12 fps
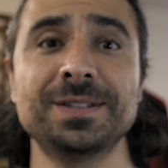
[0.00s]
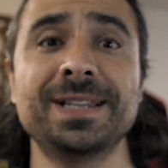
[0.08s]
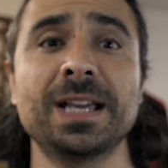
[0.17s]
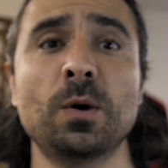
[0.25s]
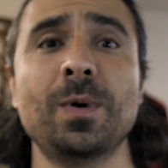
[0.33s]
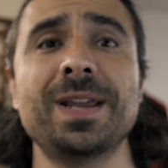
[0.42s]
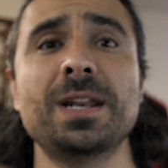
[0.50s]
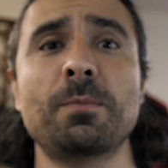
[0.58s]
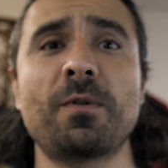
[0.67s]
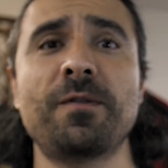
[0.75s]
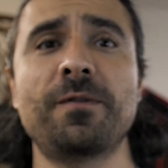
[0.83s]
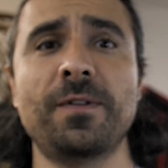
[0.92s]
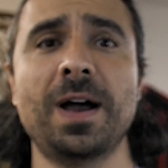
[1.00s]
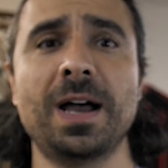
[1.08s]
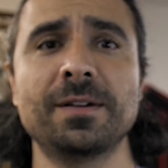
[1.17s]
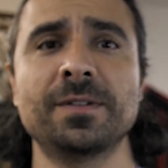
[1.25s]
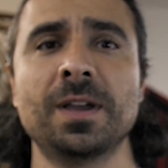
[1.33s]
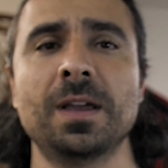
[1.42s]
Takeaway number
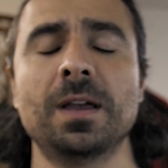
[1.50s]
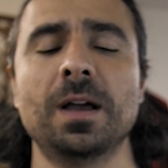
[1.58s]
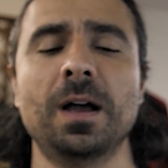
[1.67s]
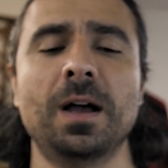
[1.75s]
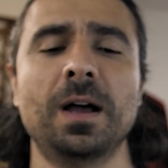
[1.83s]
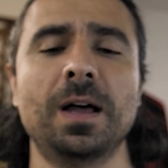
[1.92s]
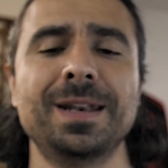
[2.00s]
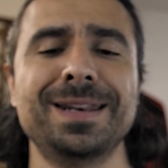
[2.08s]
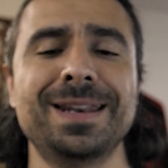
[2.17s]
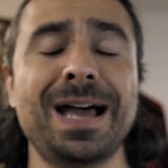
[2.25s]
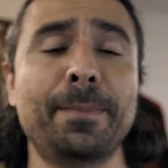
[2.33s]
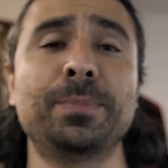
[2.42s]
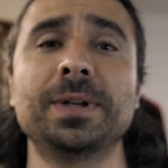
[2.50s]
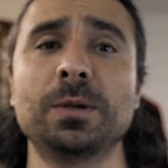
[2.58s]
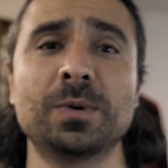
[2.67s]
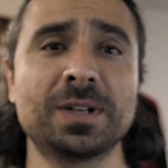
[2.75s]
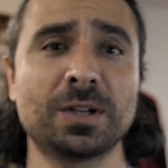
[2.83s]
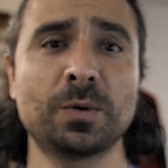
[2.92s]
5, Napoli.
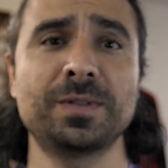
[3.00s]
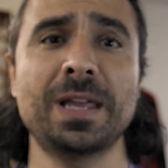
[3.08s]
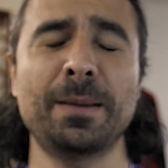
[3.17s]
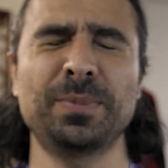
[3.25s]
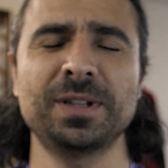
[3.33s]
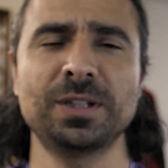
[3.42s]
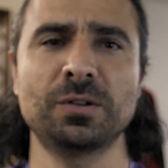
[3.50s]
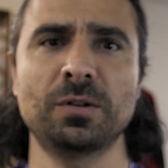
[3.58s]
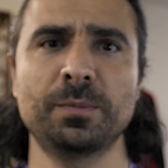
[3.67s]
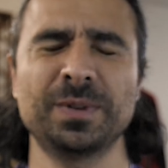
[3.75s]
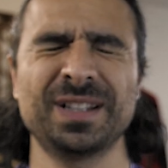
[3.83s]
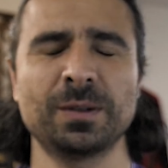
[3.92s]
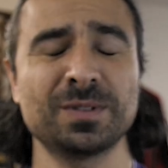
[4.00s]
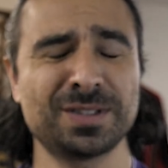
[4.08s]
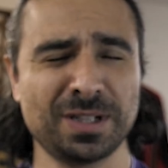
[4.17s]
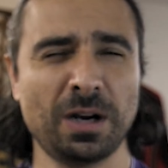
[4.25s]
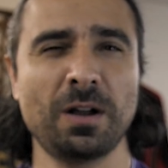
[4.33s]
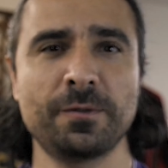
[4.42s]
We're going to go with Napoli in Europa League. We'll
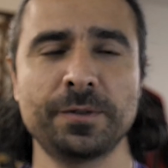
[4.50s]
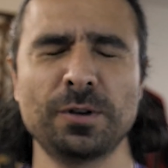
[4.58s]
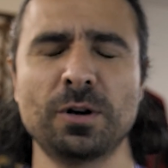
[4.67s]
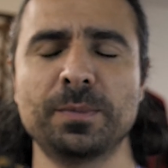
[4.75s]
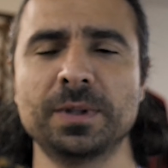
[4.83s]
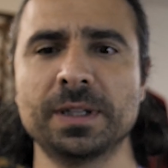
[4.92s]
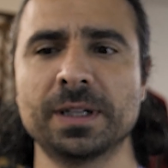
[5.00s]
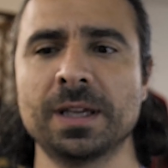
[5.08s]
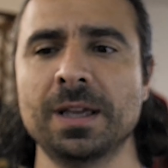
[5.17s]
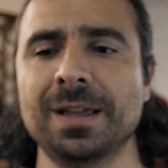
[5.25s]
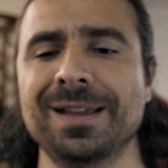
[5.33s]
start off with Europa League.